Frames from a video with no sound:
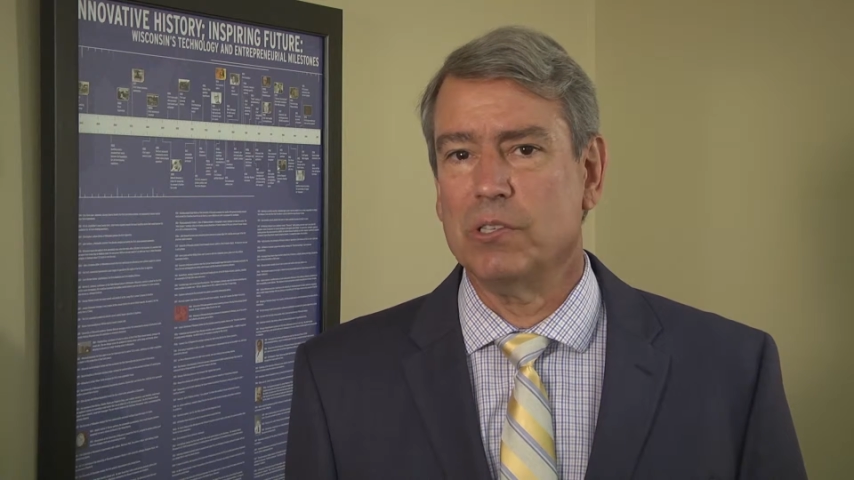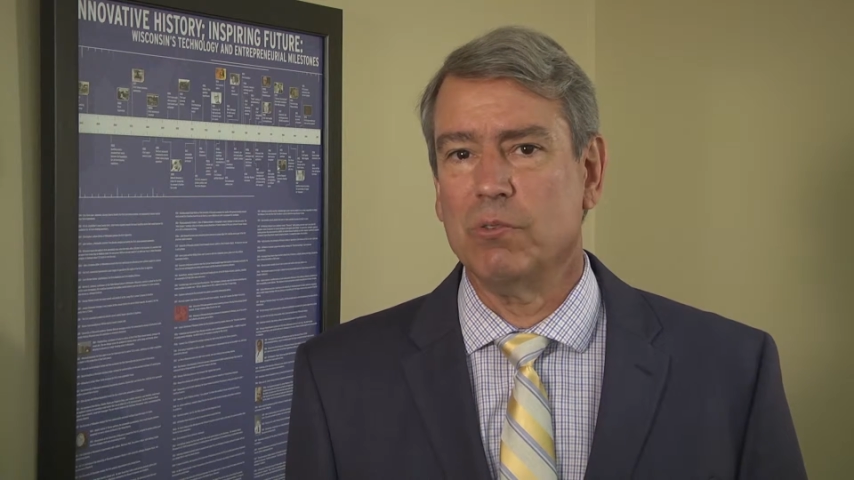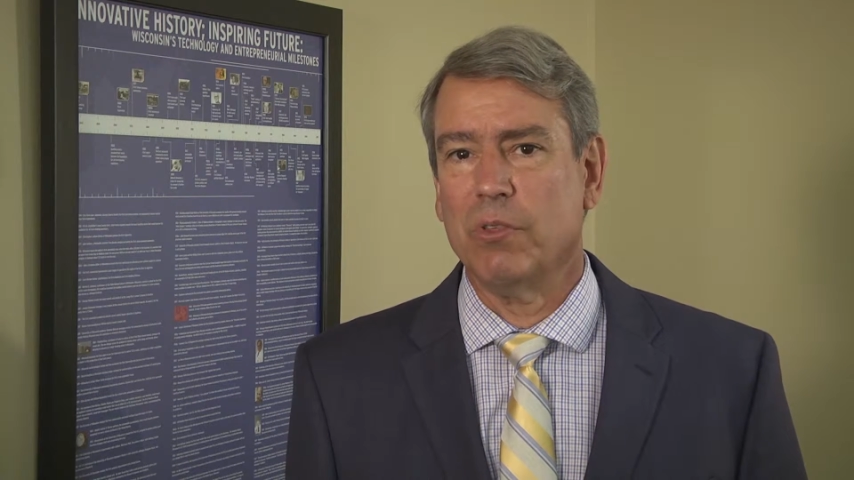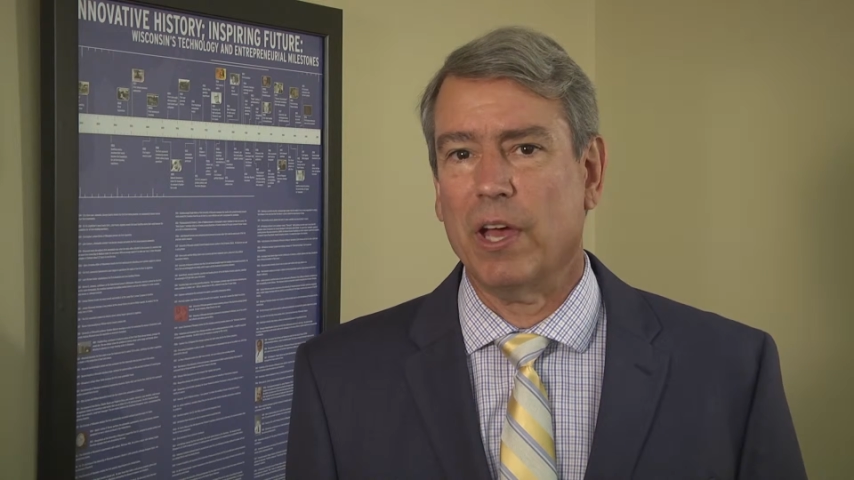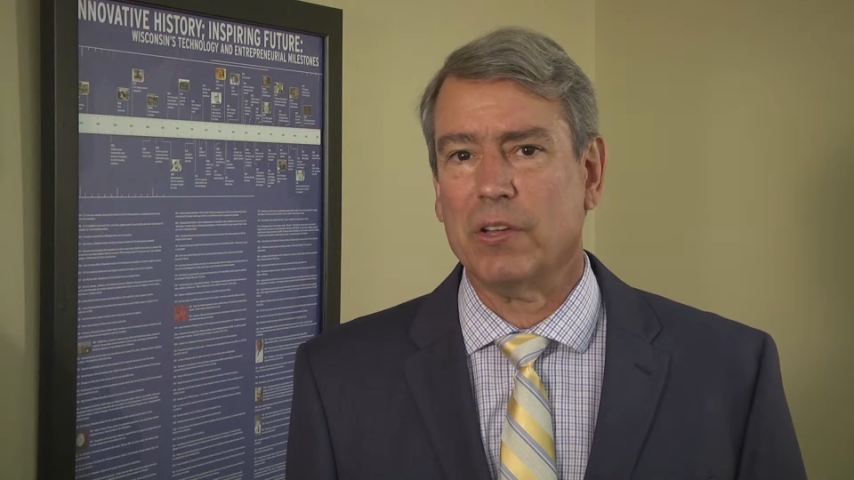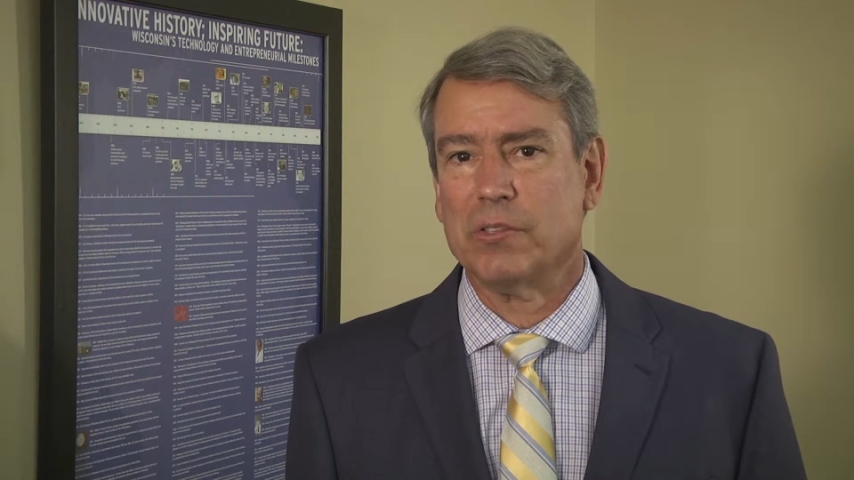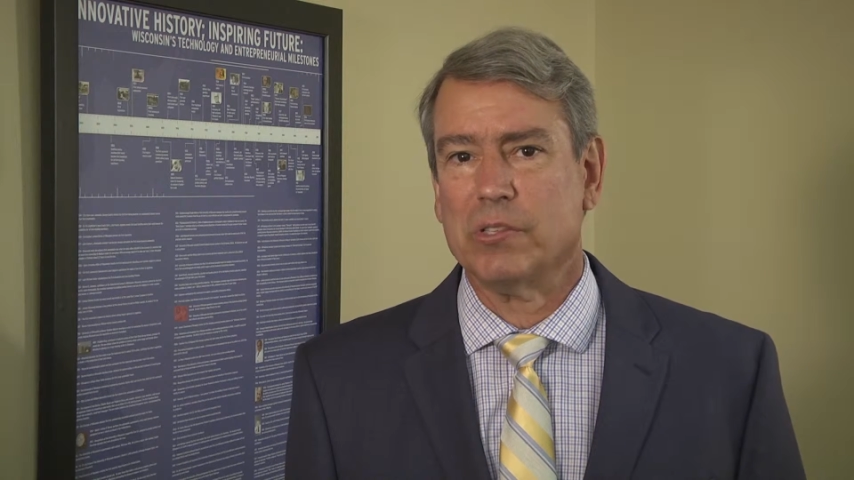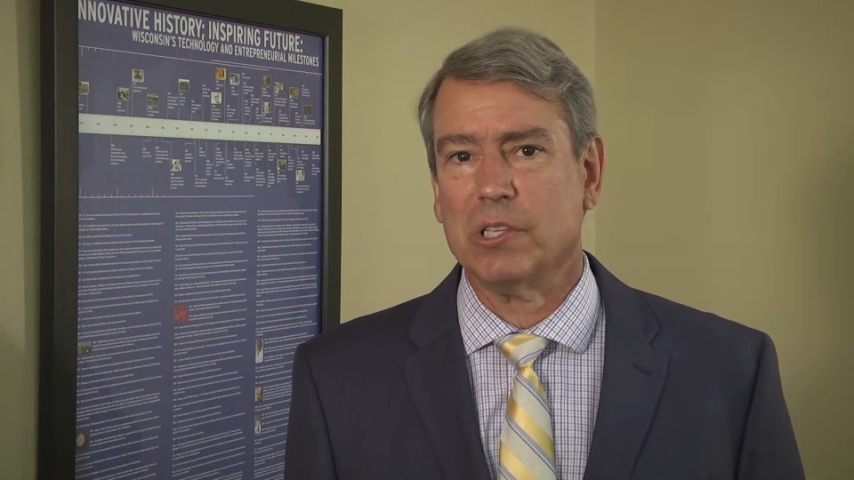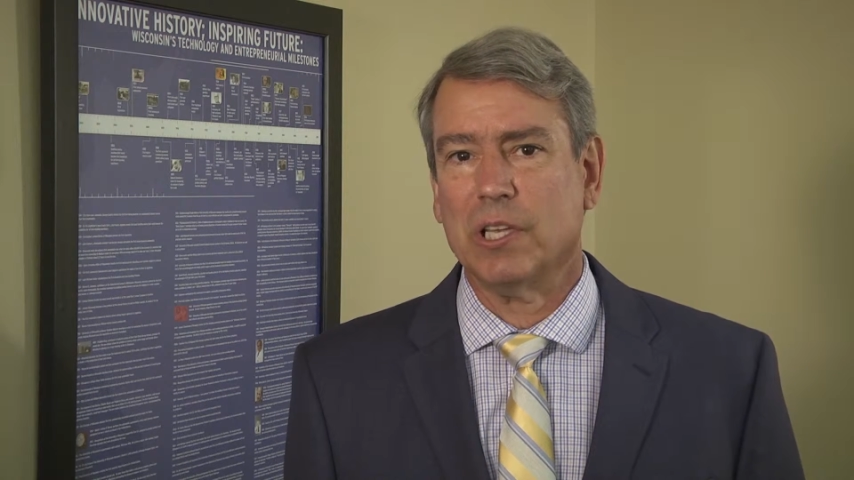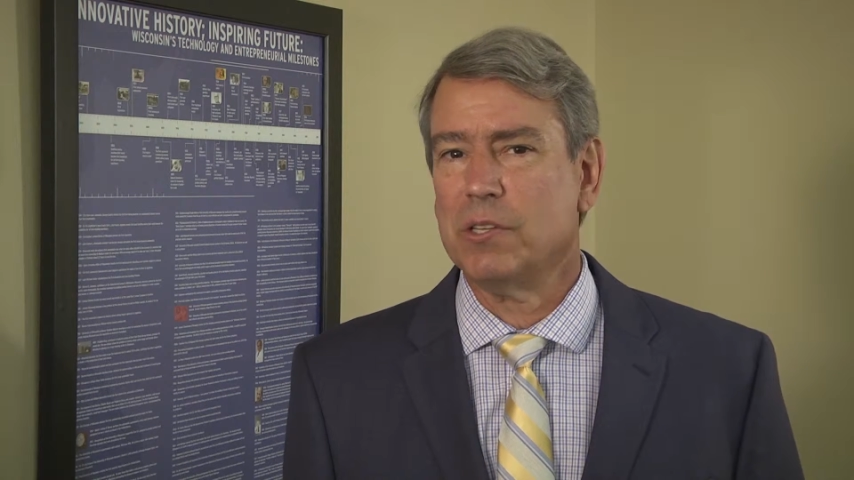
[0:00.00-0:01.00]

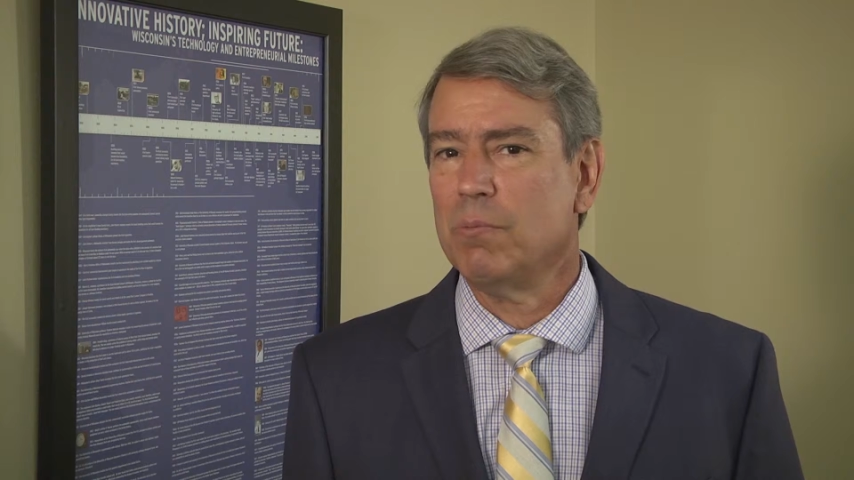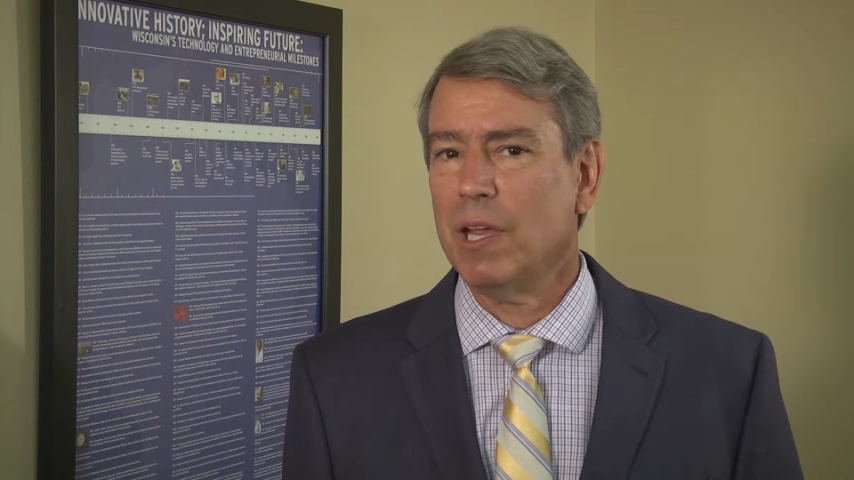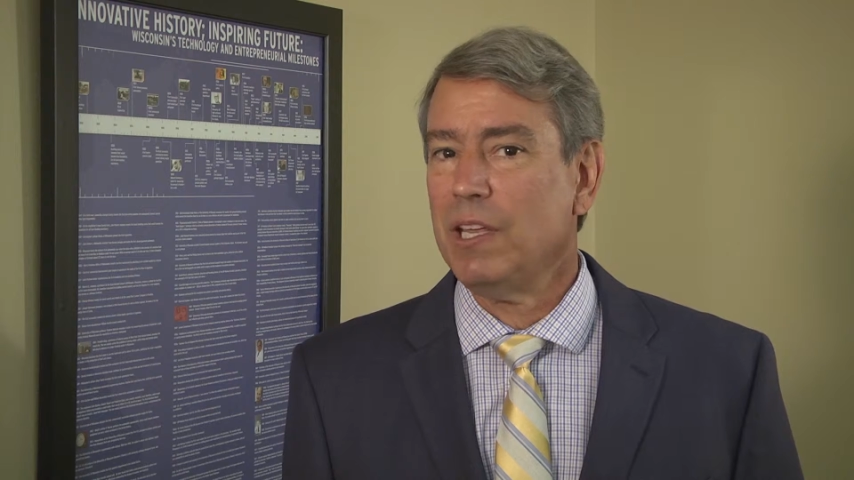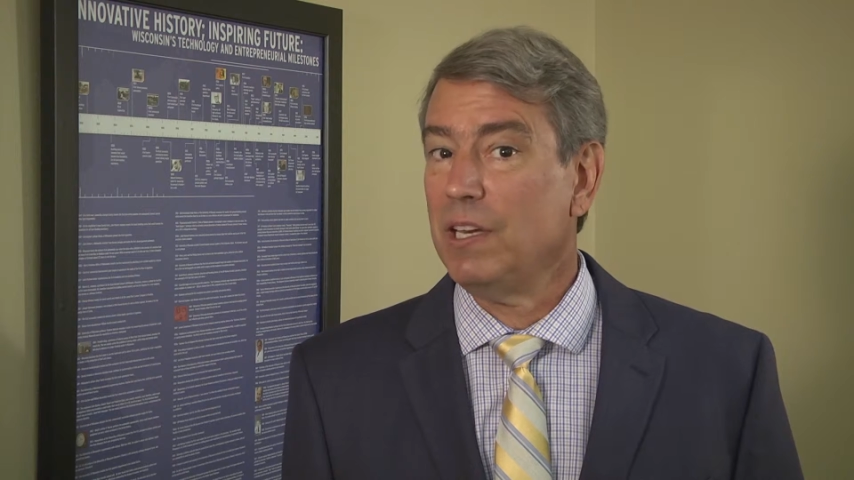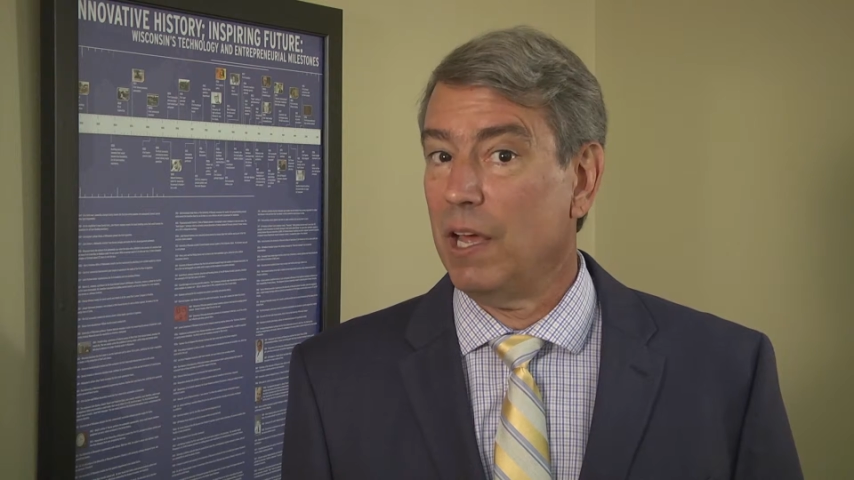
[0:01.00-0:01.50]
2000s led to many